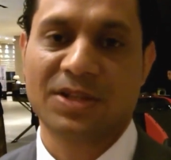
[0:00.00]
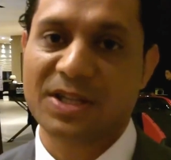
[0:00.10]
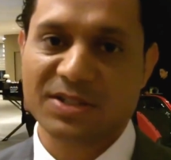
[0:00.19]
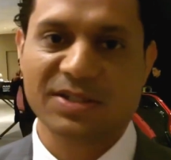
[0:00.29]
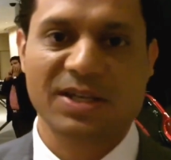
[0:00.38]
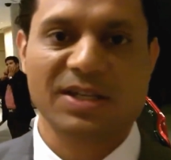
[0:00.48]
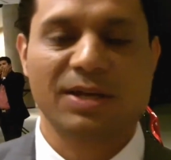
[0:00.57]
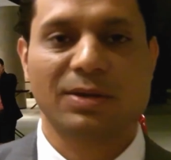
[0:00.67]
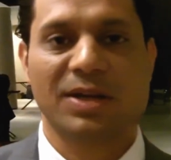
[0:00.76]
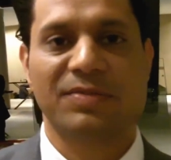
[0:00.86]
And that's
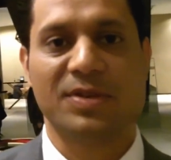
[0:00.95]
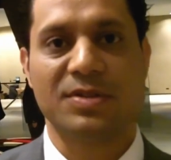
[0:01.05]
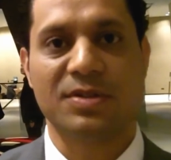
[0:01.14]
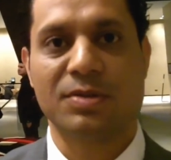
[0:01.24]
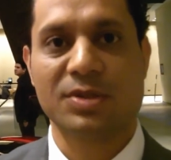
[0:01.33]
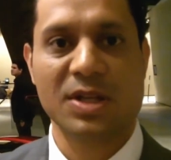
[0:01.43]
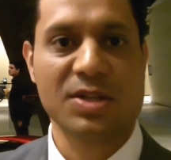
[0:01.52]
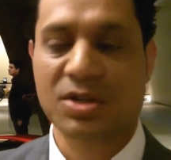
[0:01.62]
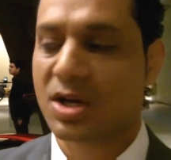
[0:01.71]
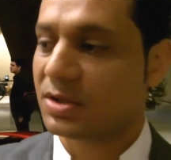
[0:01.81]
exactly how life is. You don't
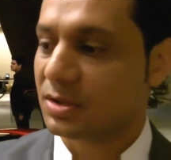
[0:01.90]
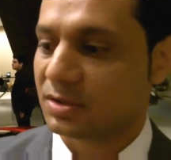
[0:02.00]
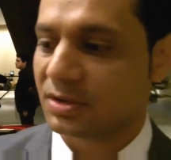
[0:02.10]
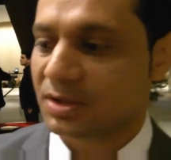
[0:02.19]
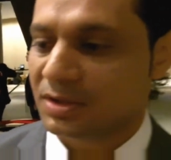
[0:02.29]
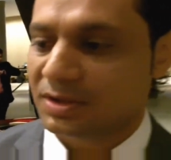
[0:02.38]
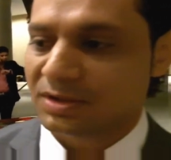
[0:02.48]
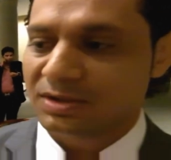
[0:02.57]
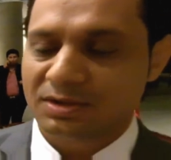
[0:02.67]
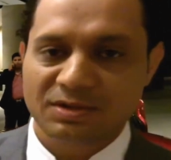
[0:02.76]
take a shot,
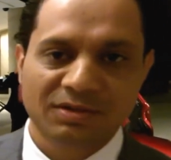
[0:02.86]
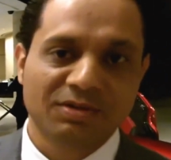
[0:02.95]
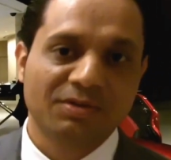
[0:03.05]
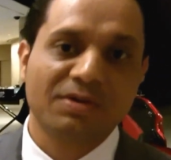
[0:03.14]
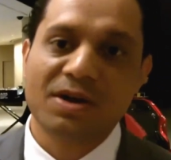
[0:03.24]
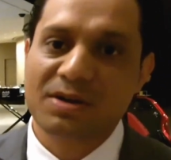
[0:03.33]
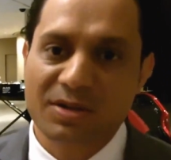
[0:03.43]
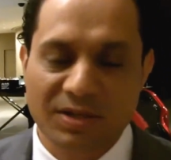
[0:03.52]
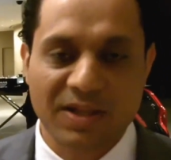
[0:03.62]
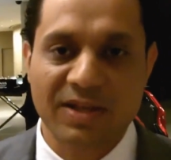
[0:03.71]
you're
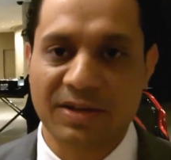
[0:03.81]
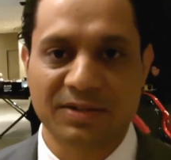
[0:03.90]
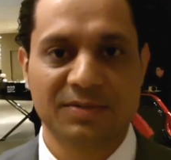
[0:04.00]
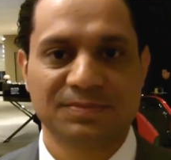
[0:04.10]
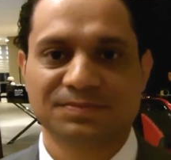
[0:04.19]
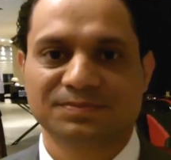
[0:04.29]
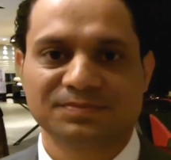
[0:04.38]
not going to get it.